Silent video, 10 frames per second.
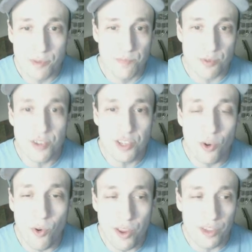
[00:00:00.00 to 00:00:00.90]
burning
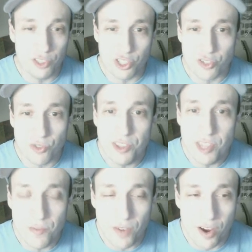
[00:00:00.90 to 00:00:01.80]
oil, destroying
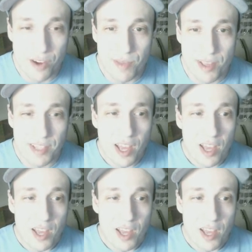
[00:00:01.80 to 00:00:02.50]
the environment,